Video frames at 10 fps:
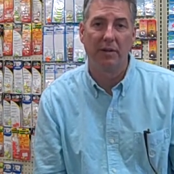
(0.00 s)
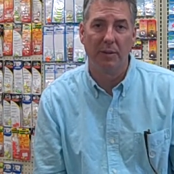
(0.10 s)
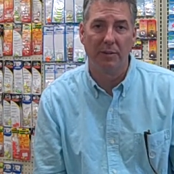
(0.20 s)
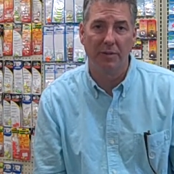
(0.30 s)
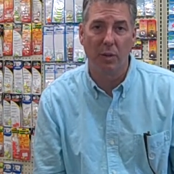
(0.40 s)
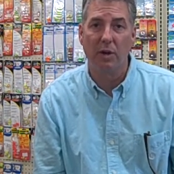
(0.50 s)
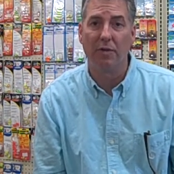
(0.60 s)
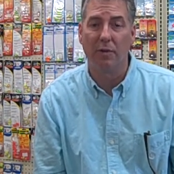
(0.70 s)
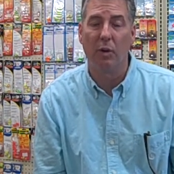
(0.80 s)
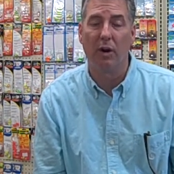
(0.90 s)
number
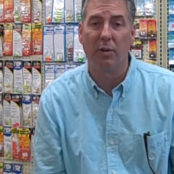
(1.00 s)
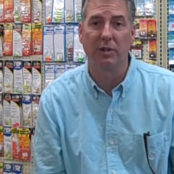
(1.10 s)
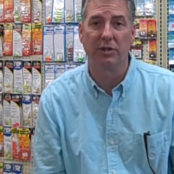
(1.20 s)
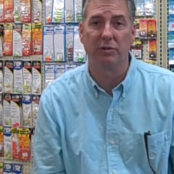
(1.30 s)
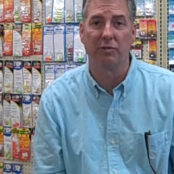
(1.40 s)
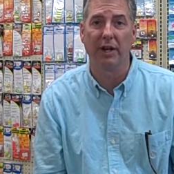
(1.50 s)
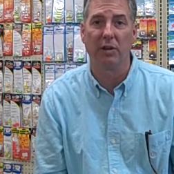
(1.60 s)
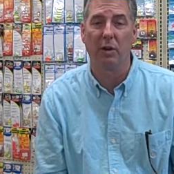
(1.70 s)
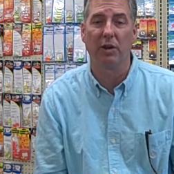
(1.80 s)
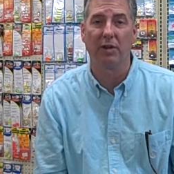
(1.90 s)
44, which is
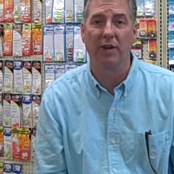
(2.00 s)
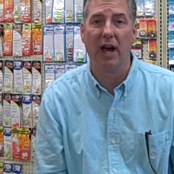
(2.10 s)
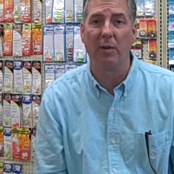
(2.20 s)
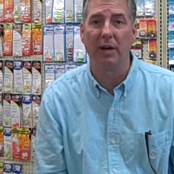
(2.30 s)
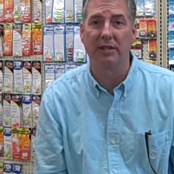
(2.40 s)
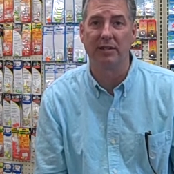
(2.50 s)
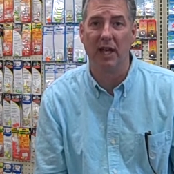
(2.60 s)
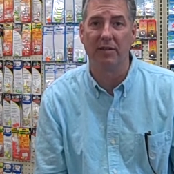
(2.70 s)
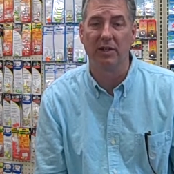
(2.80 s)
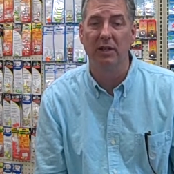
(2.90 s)
right north of Highway
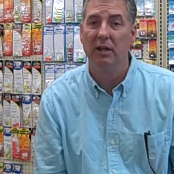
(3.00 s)
7,